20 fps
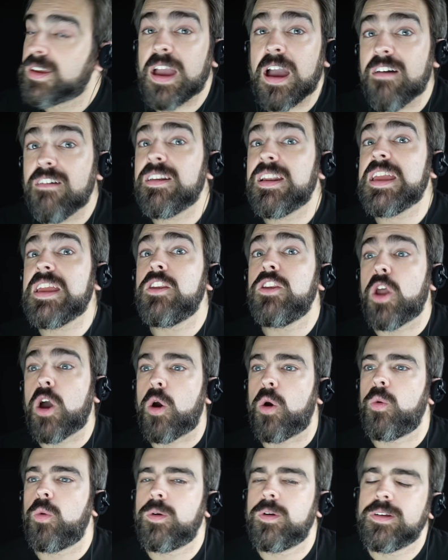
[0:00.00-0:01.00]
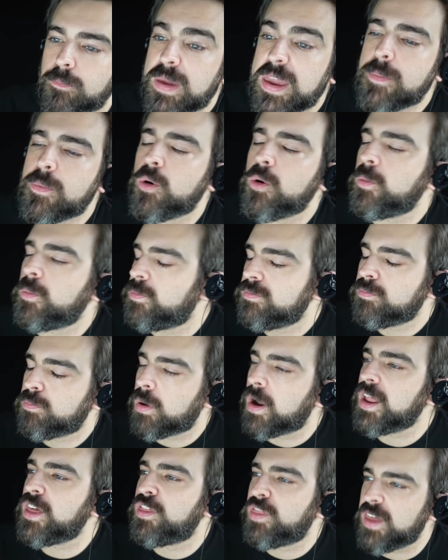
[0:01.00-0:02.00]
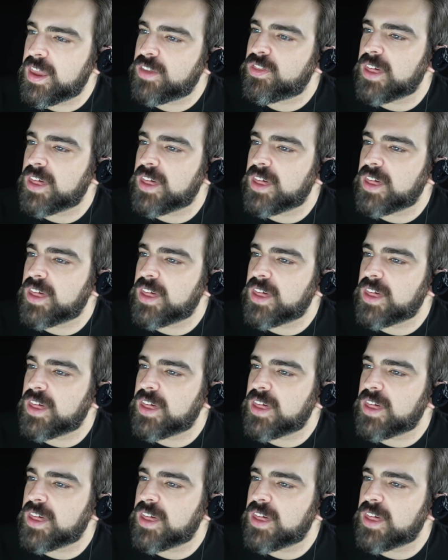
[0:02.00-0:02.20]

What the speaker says: Currently, no. People probably think